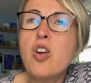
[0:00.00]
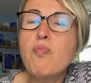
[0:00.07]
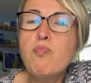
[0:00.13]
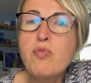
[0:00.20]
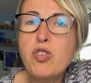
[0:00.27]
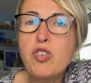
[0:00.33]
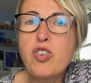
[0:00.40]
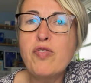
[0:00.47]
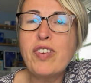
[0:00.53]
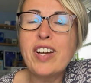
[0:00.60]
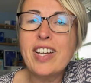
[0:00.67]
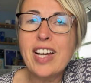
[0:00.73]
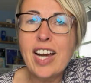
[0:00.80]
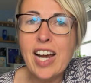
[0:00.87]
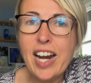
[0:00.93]
move
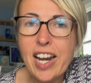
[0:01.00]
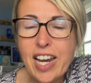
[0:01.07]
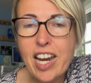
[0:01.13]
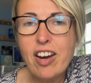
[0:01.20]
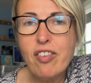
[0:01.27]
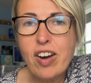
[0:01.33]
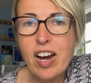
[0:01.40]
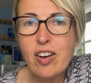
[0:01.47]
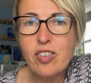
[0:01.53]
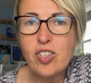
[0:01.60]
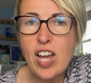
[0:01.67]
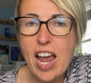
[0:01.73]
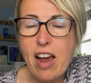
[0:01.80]
and clear out